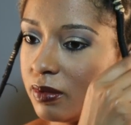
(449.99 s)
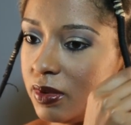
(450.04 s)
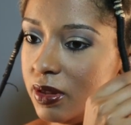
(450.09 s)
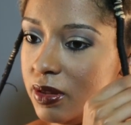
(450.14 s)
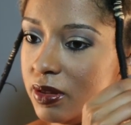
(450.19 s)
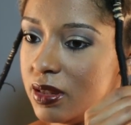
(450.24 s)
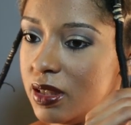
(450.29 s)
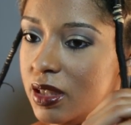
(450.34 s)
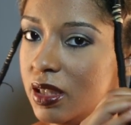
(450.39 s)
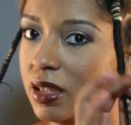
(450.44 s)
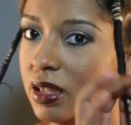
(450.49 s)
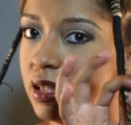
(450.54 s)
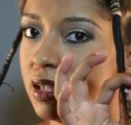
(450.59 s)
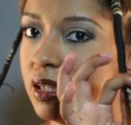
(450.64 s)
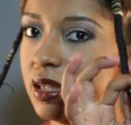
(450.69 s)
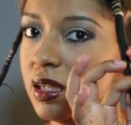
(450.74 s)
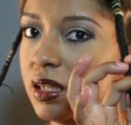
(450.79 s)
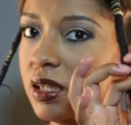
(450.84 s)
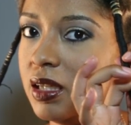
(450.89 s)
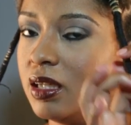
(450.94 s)
You see?
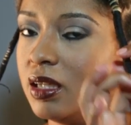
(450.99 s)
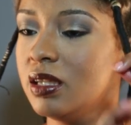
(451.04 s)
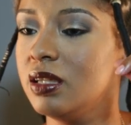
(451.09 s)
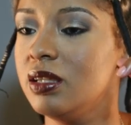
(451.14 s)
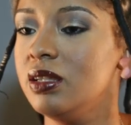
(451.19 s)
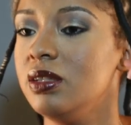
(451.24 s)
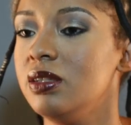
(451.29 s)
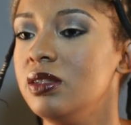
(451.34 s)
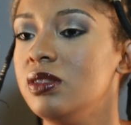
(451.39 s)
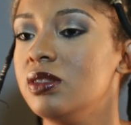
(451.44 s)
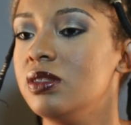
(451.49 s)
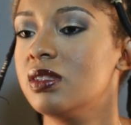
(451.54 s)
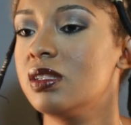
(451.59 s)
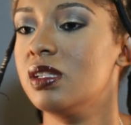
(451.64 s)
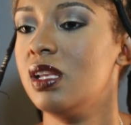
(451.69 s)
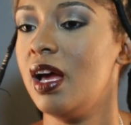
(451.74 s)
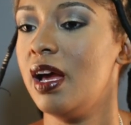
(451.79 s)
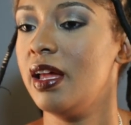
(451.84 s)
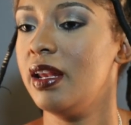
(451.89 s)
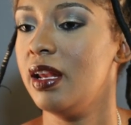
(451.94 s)
You could just
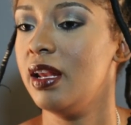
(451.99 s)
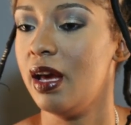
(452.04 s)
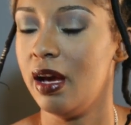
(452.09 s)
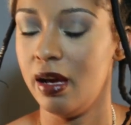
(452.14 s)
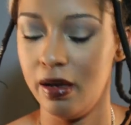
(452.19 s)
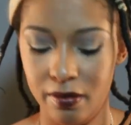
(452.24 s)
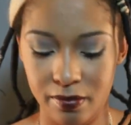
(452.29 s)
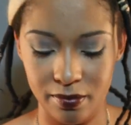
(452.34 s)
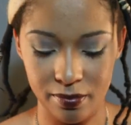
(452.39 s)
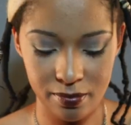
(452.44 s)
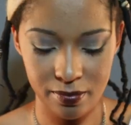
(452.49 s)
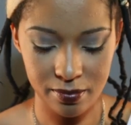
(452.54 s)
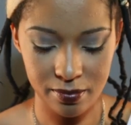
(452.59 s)
slide it out.